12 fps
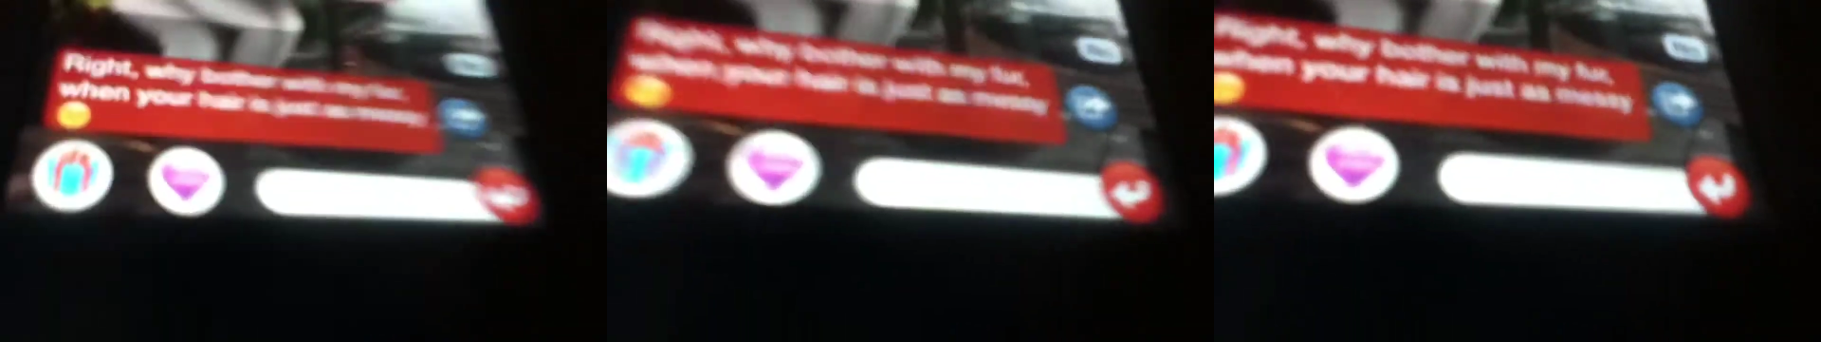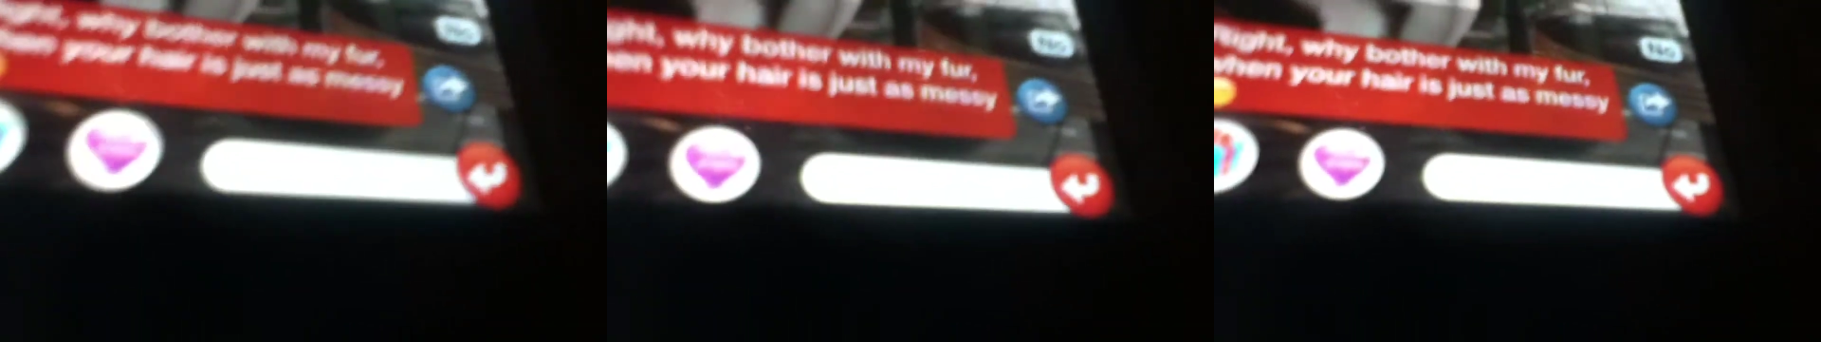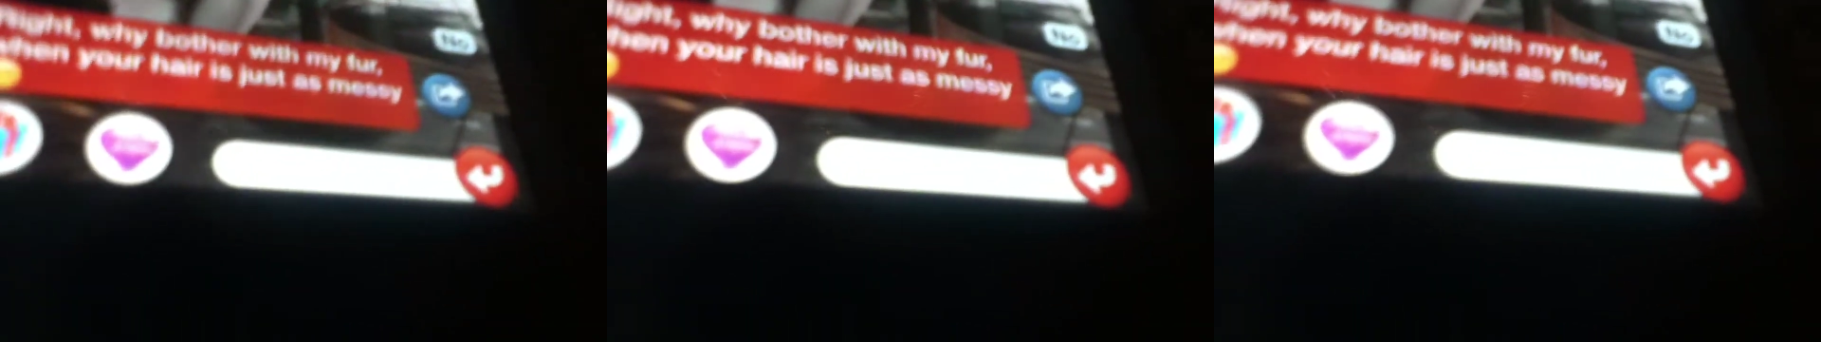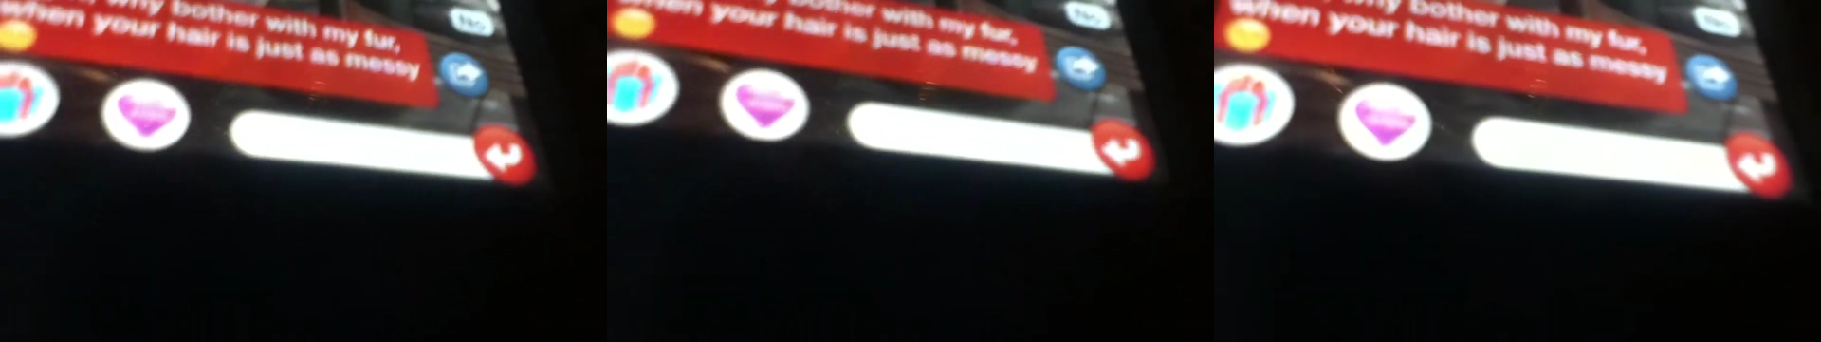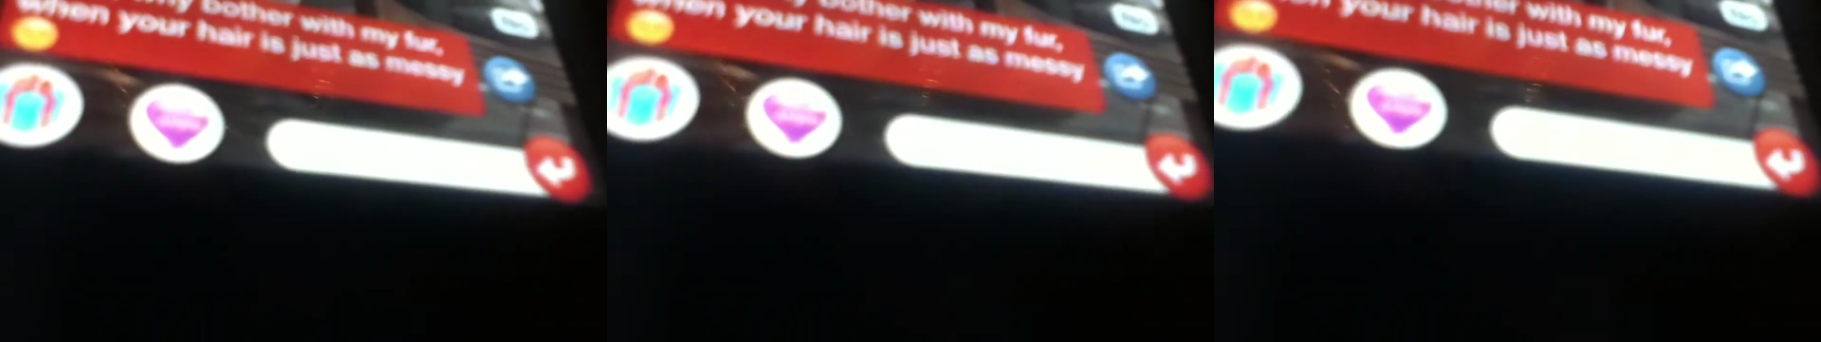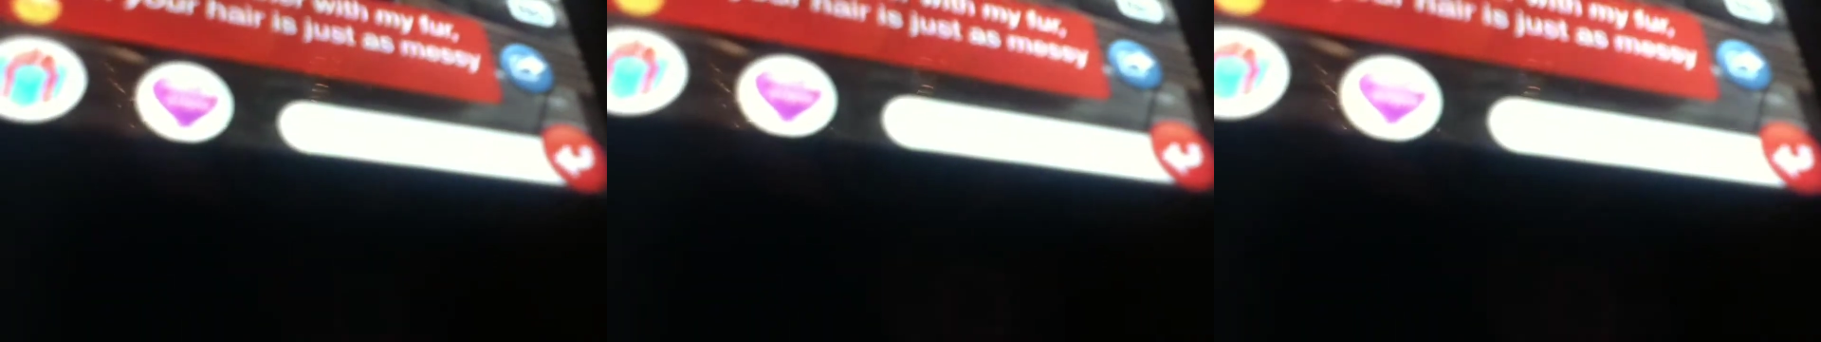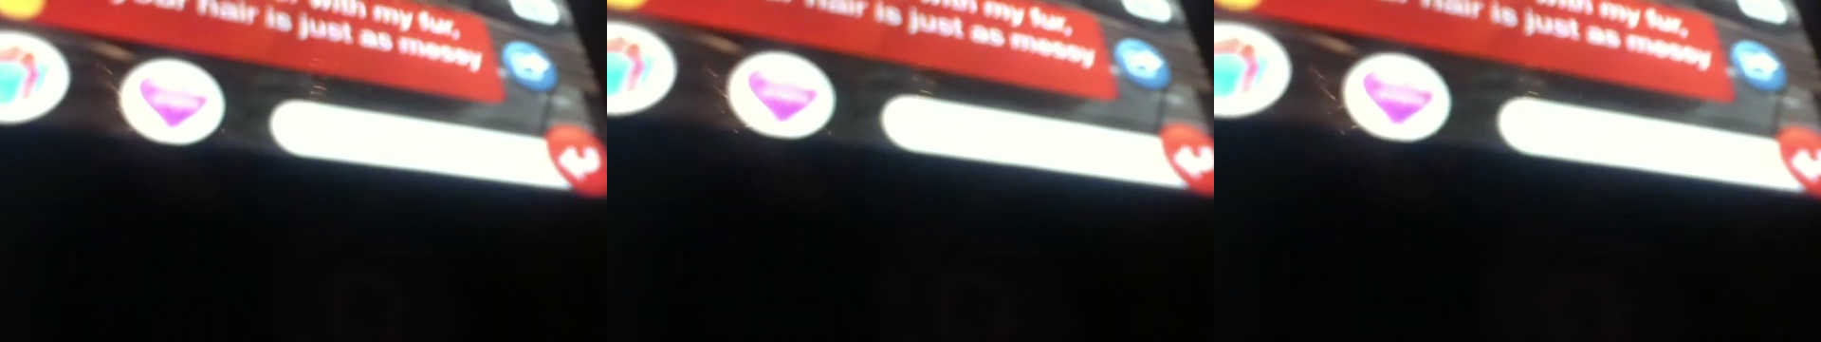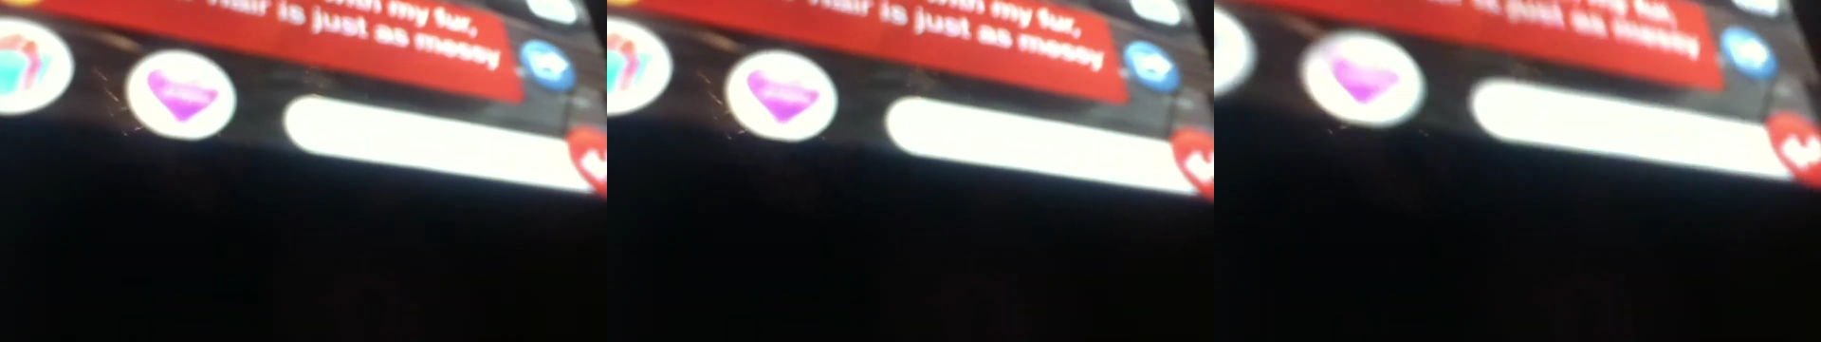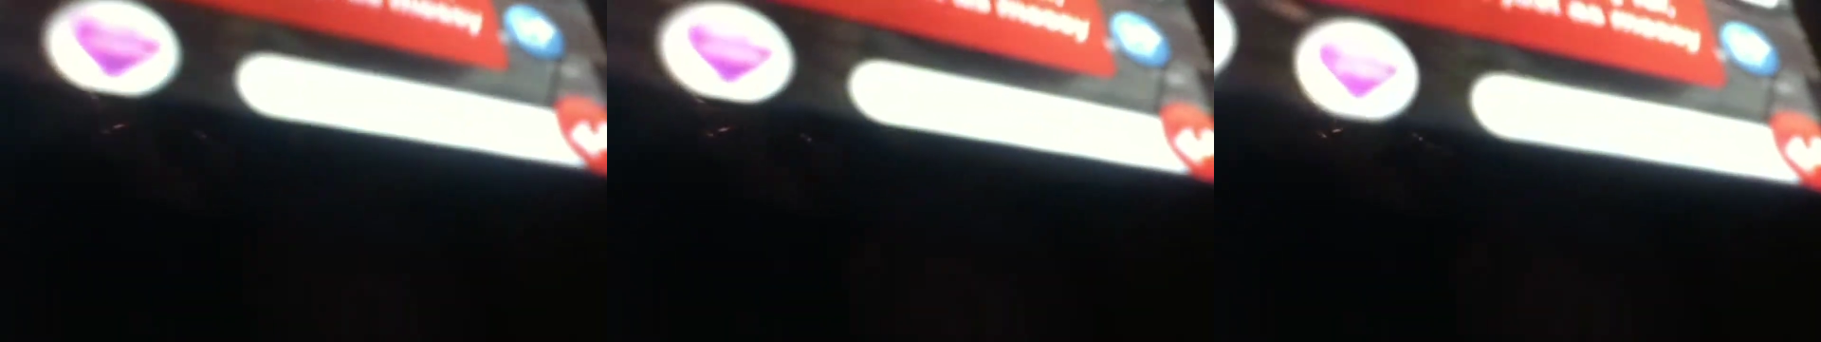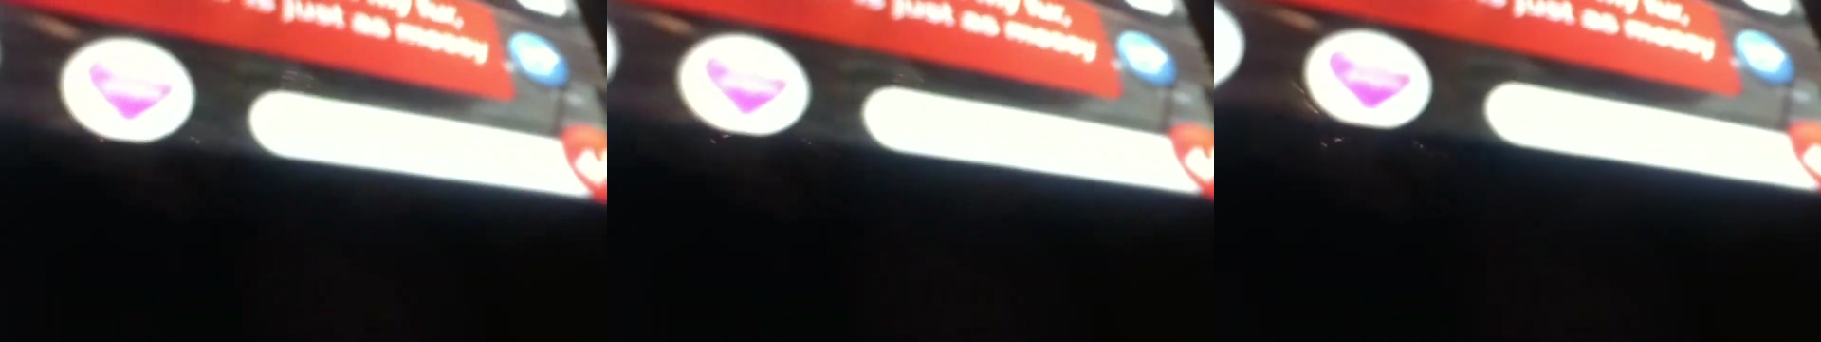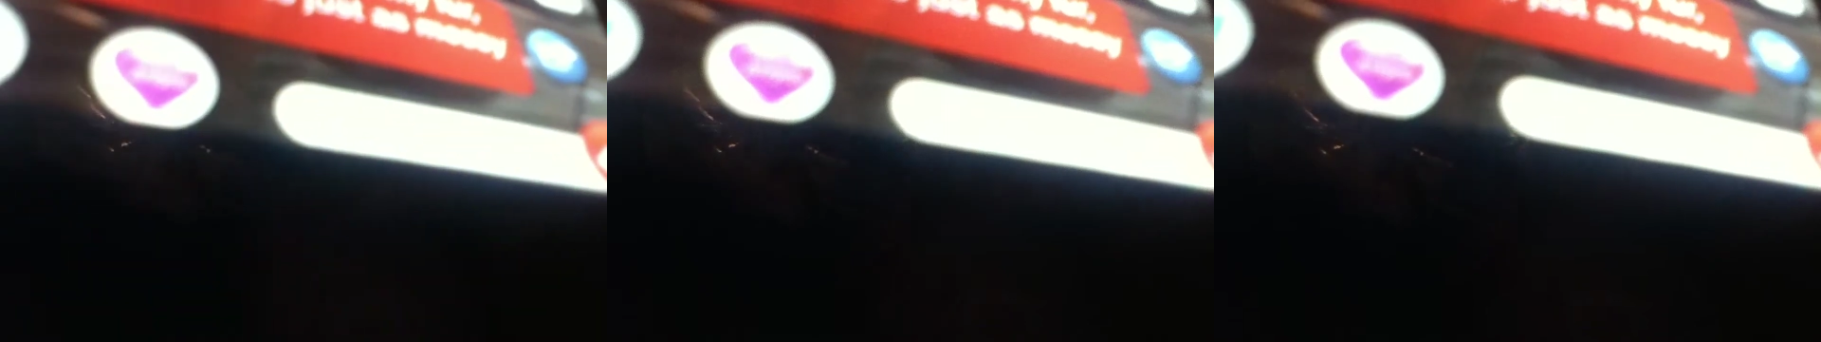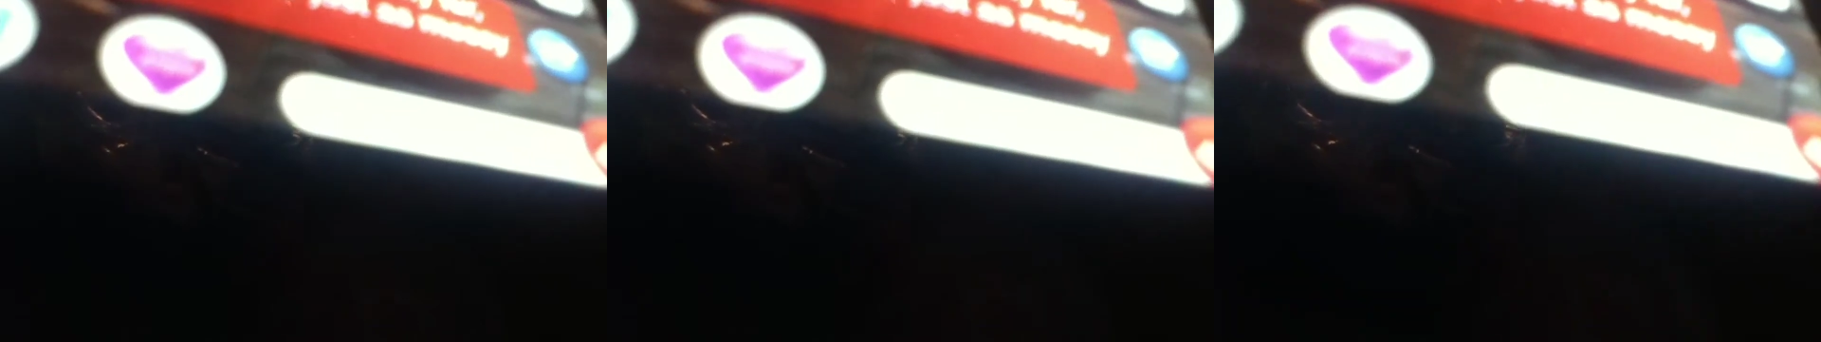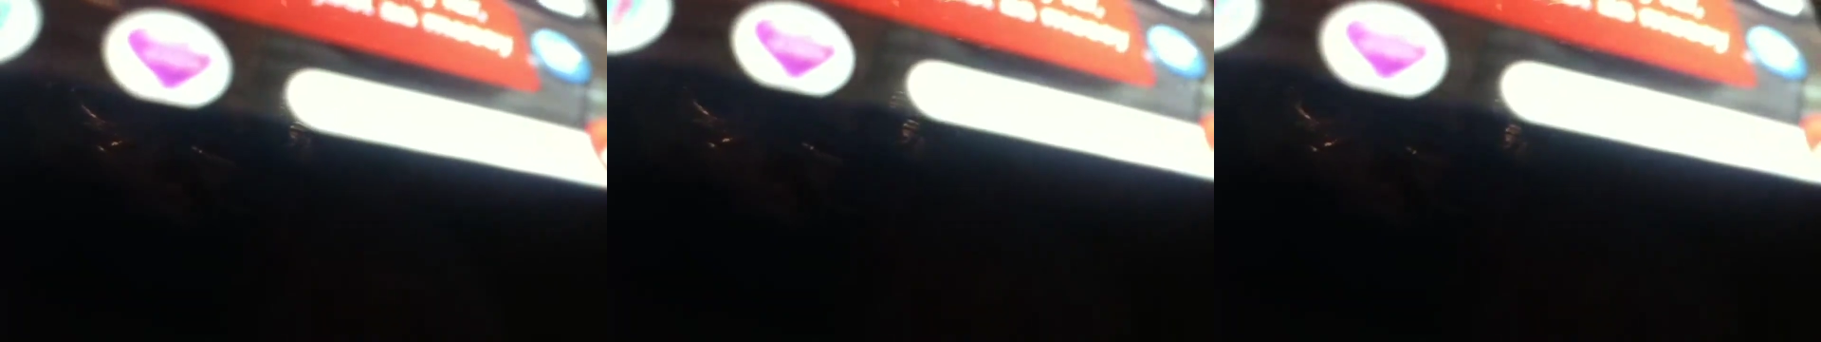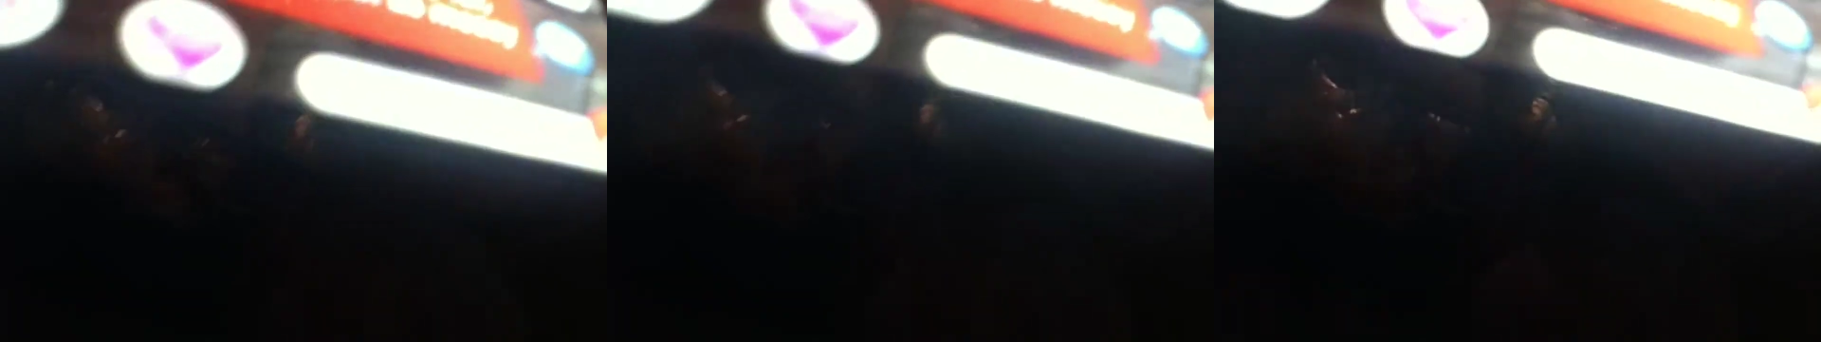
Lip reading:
(no speaker visible)